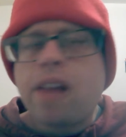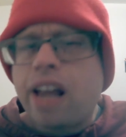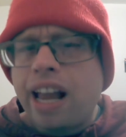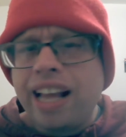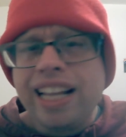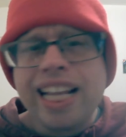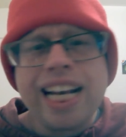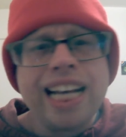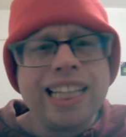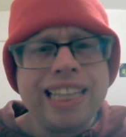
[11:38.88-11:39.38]

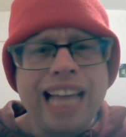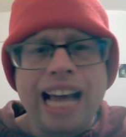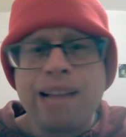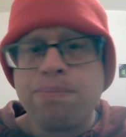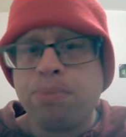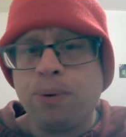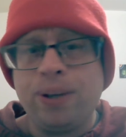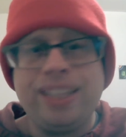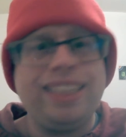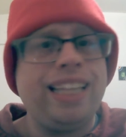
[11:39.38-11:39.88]
And then at
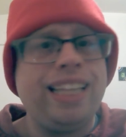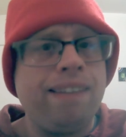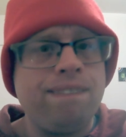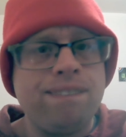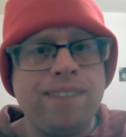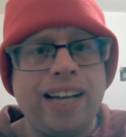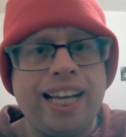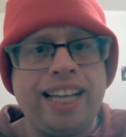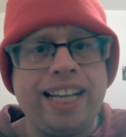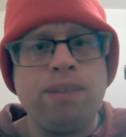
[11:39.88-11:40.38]
that point, they
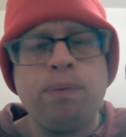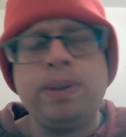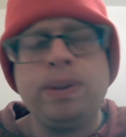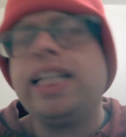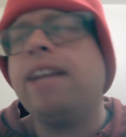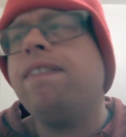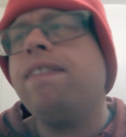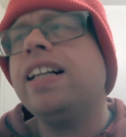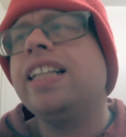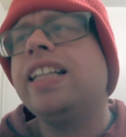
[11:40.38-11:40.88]
fight,
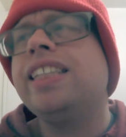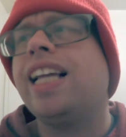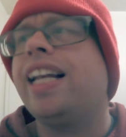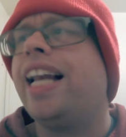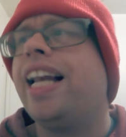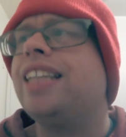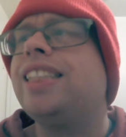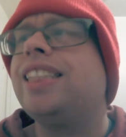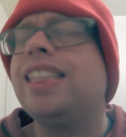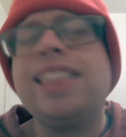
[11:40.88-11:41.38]
which I feel is
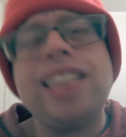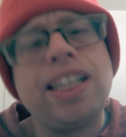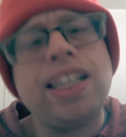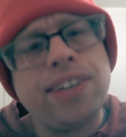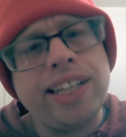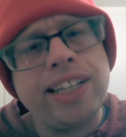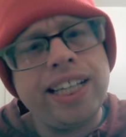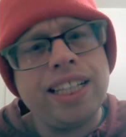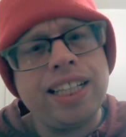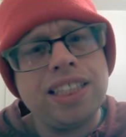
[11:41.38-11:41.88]

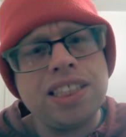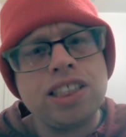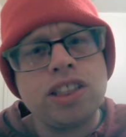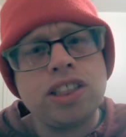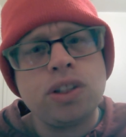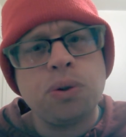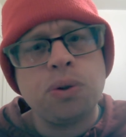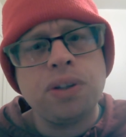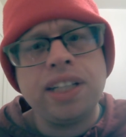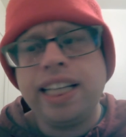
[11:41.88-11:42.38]
unnecessary in this
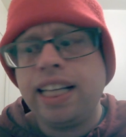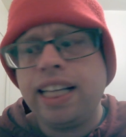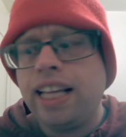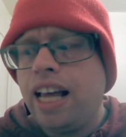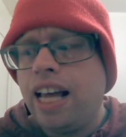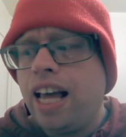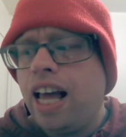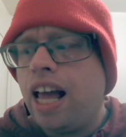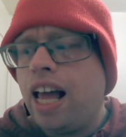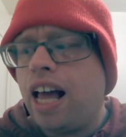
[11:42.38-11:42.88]
story.
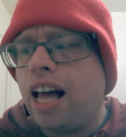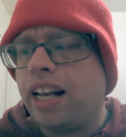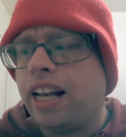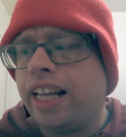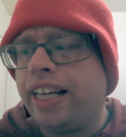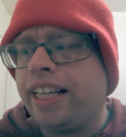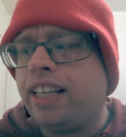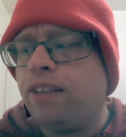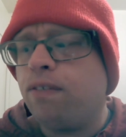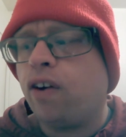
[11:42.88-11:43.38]

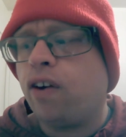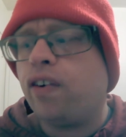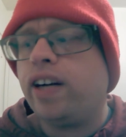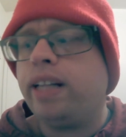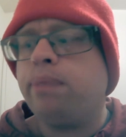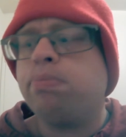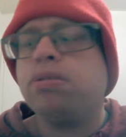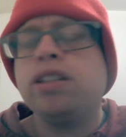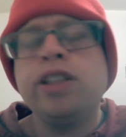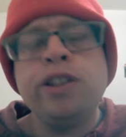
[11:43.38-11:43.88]
Like, you've
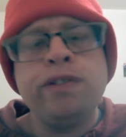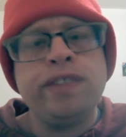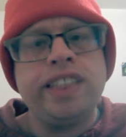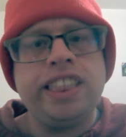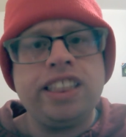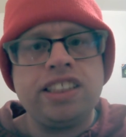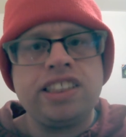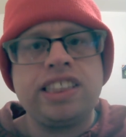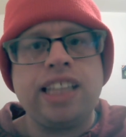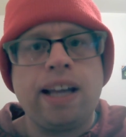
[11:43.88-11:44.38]
already
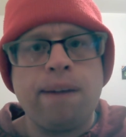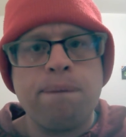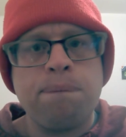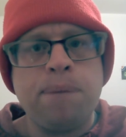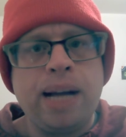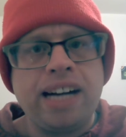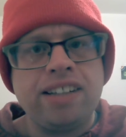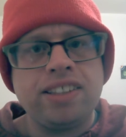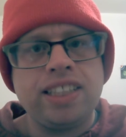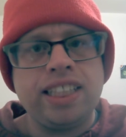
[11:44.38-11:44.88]
proven yourself
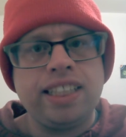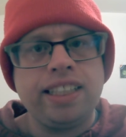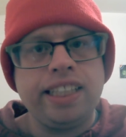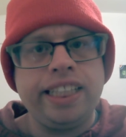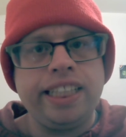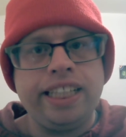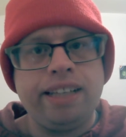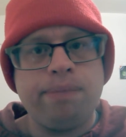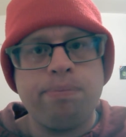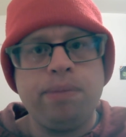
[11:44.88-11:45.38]
better than
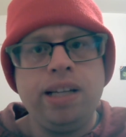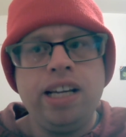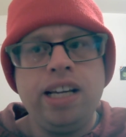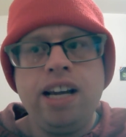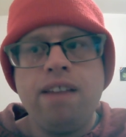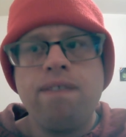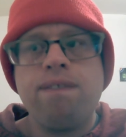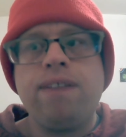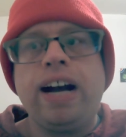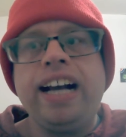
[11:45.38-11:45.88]
Liam.
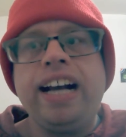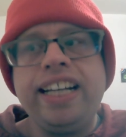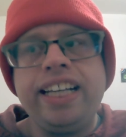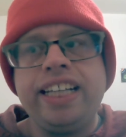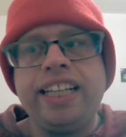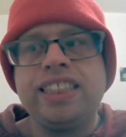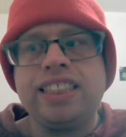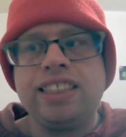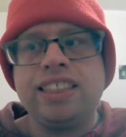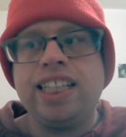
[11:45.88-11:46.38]

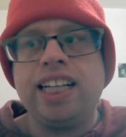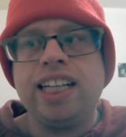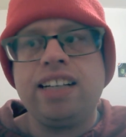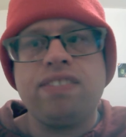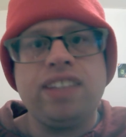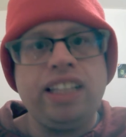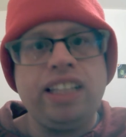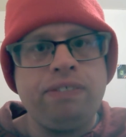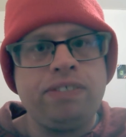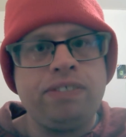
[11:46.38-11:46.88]
Fighting isn't going to
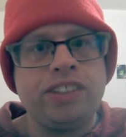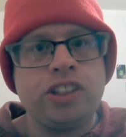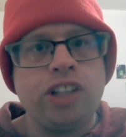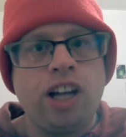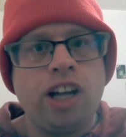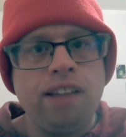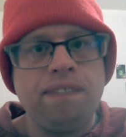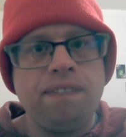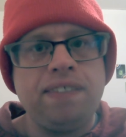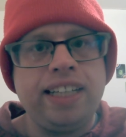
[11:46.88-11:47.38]
really
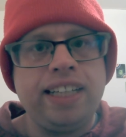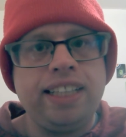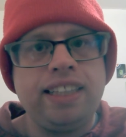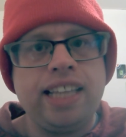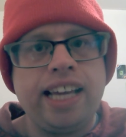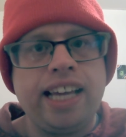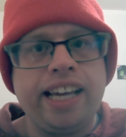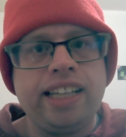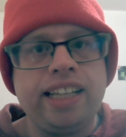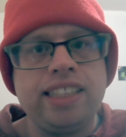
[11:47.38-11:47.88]
resolve
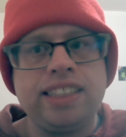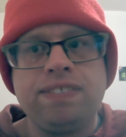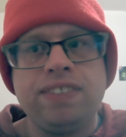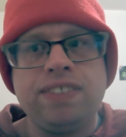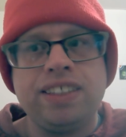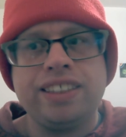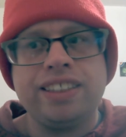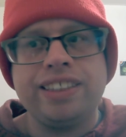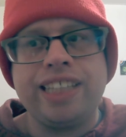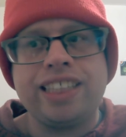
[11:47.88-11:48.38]
anything and just
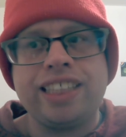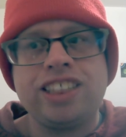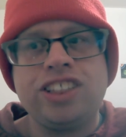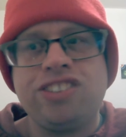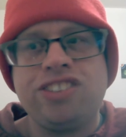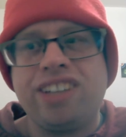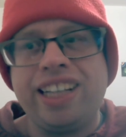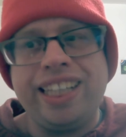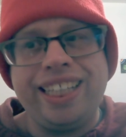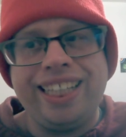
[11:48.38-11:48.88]
feels
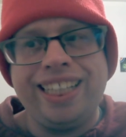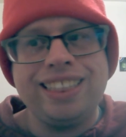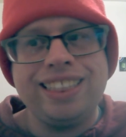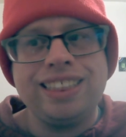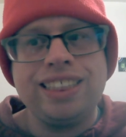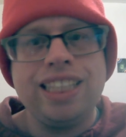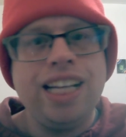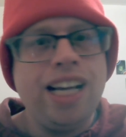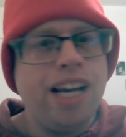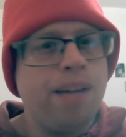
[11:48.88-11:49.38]

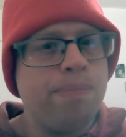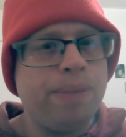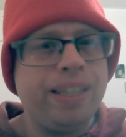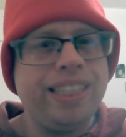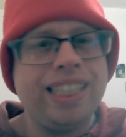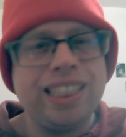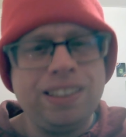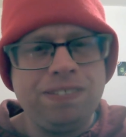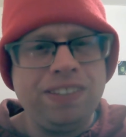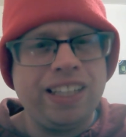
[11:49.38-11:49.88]
extraneous. But
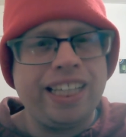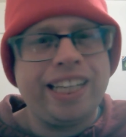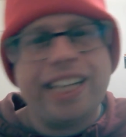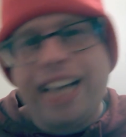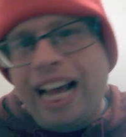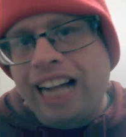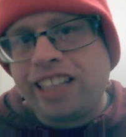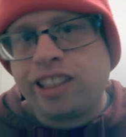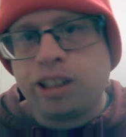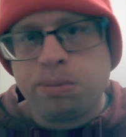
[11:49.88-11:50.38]
it does feel like a
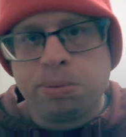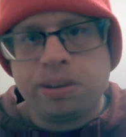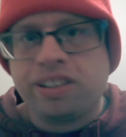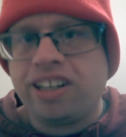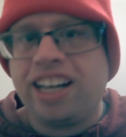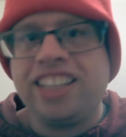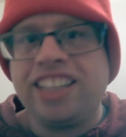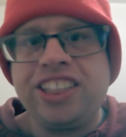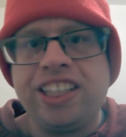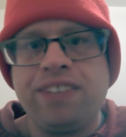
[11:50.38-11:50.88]
natural
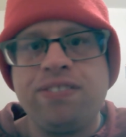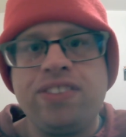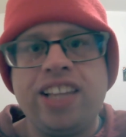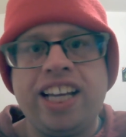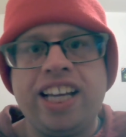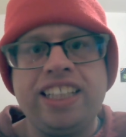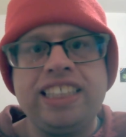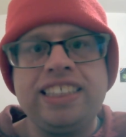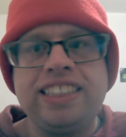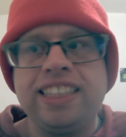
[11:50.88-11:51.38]
progression of
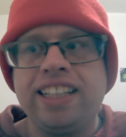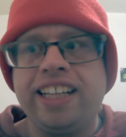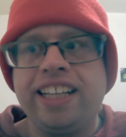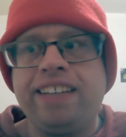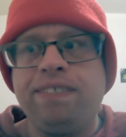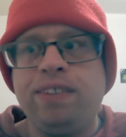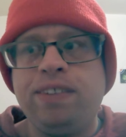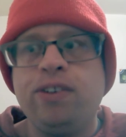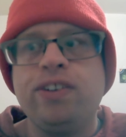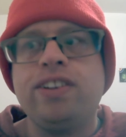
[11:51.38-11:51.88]
things.
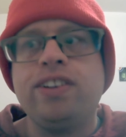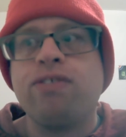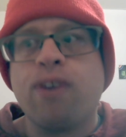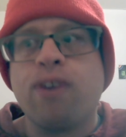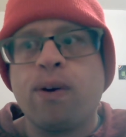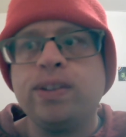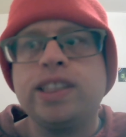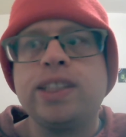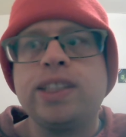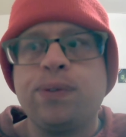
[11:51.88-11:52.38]
Like, if you had
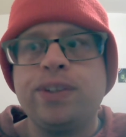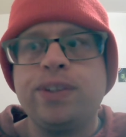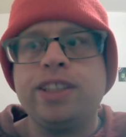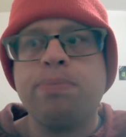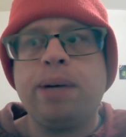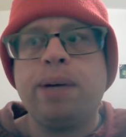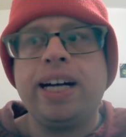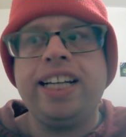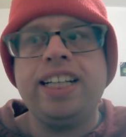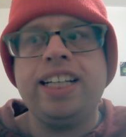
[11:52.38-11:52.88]
thrown
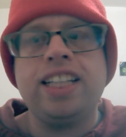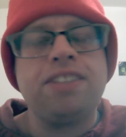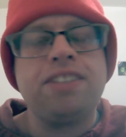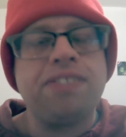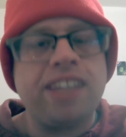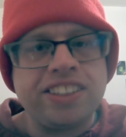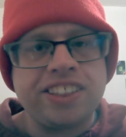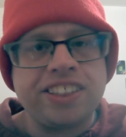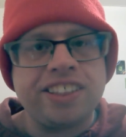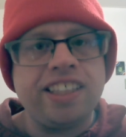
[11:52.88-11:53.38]
someone's money in the
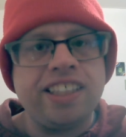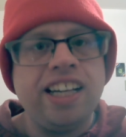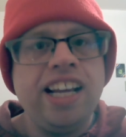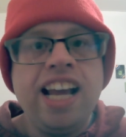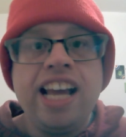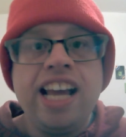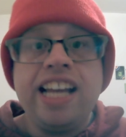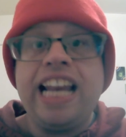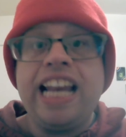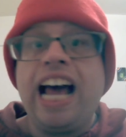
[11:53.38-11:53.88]
thresher,
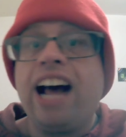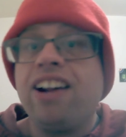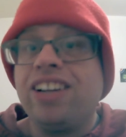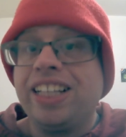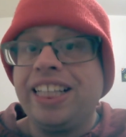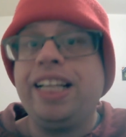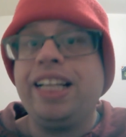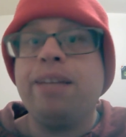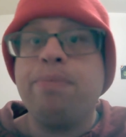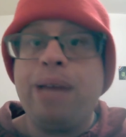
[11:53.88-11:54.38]
now
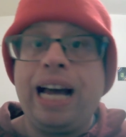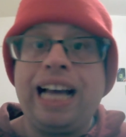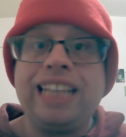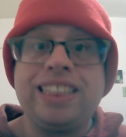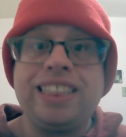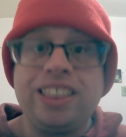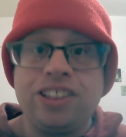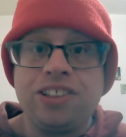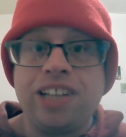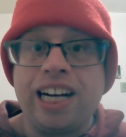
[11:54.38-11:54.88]
Liam
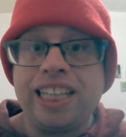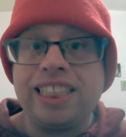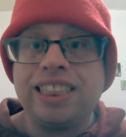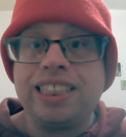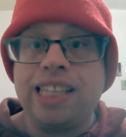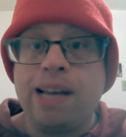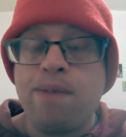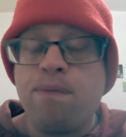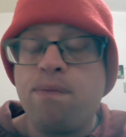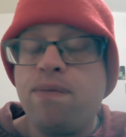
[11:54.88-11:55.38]
has to try to
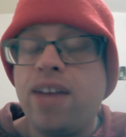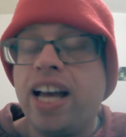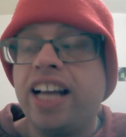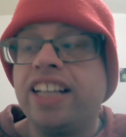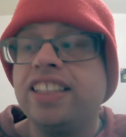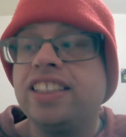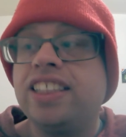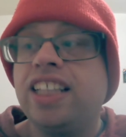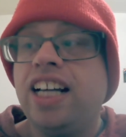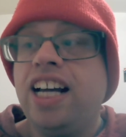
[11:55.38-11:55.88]
save
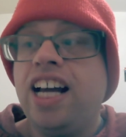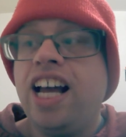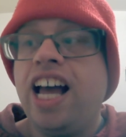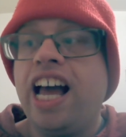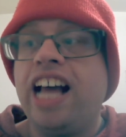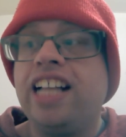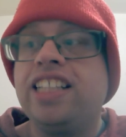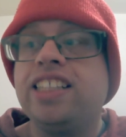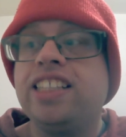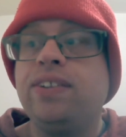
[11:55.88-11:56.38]
face.
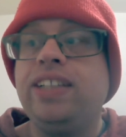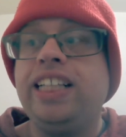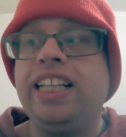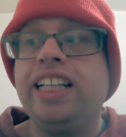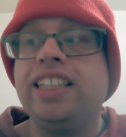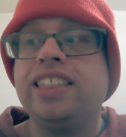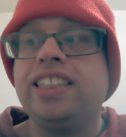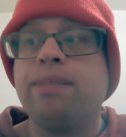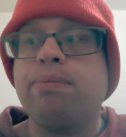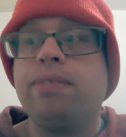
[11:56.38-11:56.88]
And so
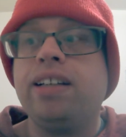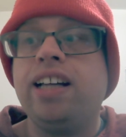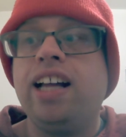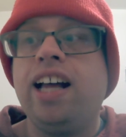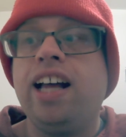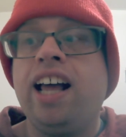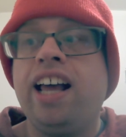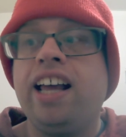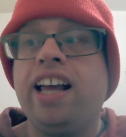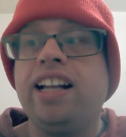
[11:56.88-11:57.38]
he ends up
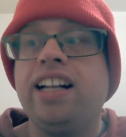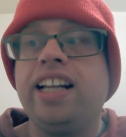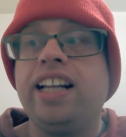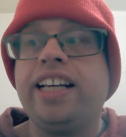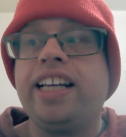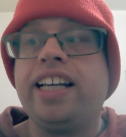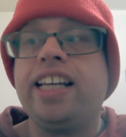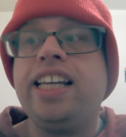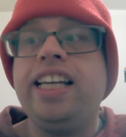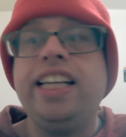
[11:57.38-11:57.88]

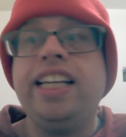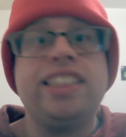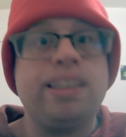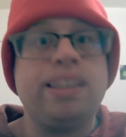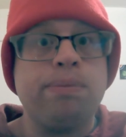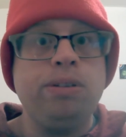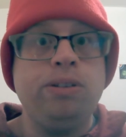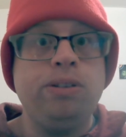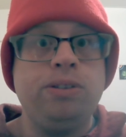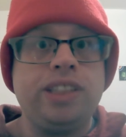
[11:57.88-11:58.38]

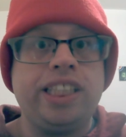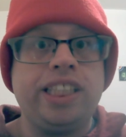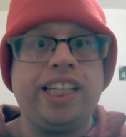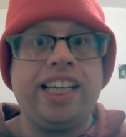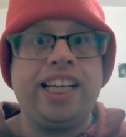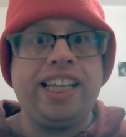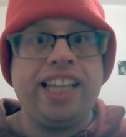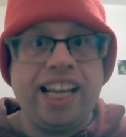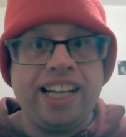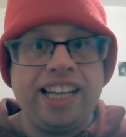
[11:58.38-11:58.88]
losing
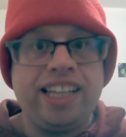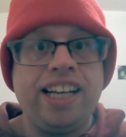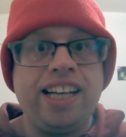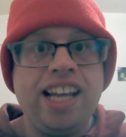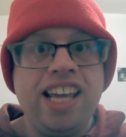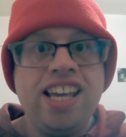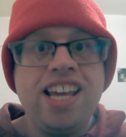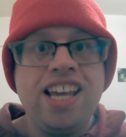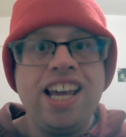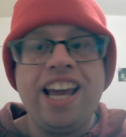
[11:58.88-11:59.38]
again
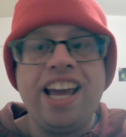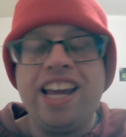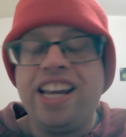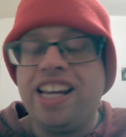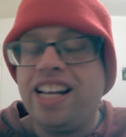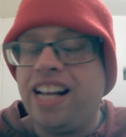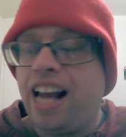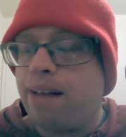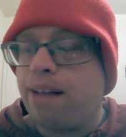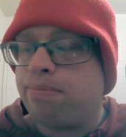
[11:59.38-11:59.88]

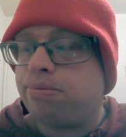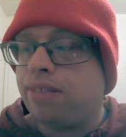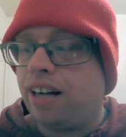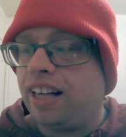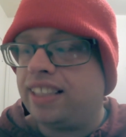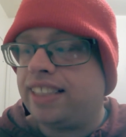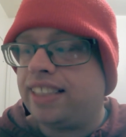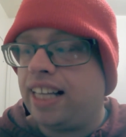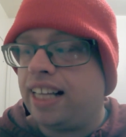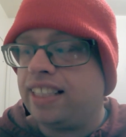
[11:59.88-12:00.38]
in that
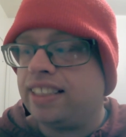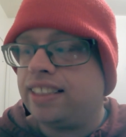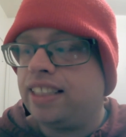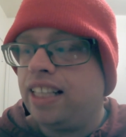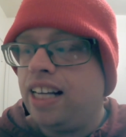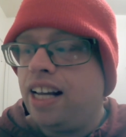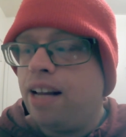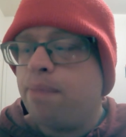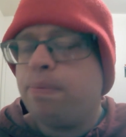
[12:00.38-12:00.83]
process.